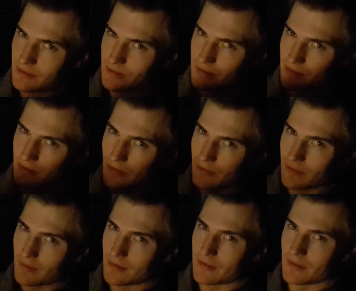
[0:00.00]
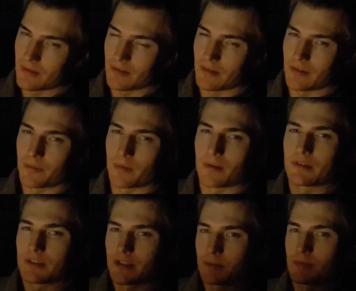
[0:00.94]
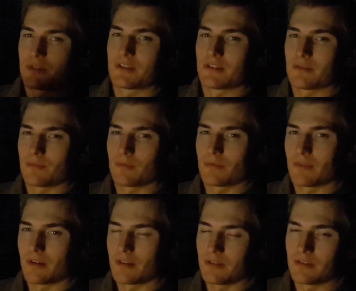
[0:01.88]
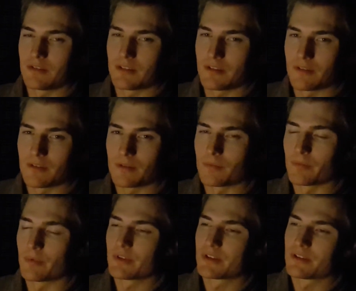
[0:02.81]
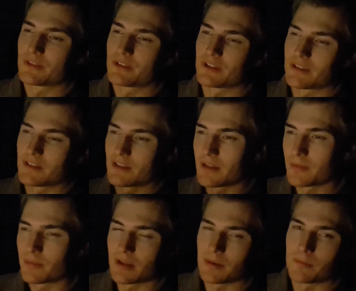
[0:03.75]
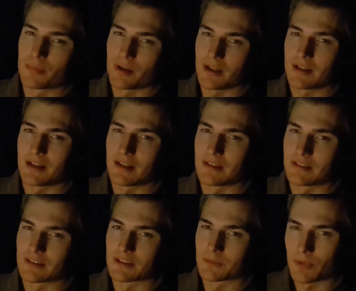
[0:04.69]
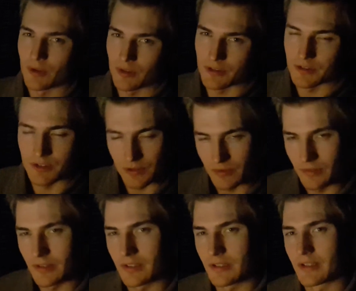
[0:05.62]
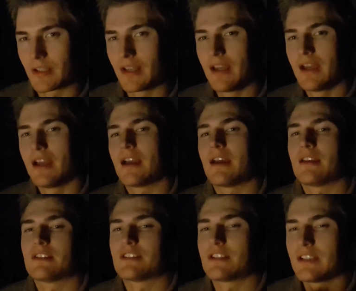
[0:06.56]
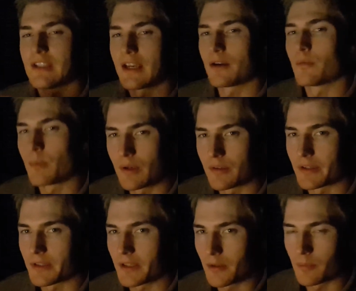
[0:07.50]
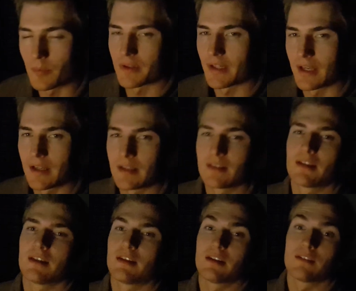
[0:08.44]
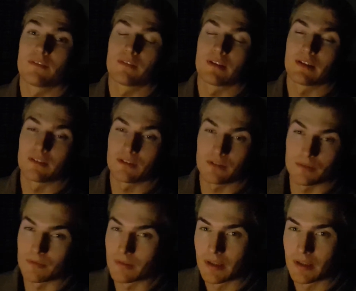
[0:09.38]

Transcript: not throw too much at a new student once, so to deliberately break it into smaller chunks and see how well they cope with that, and then if they do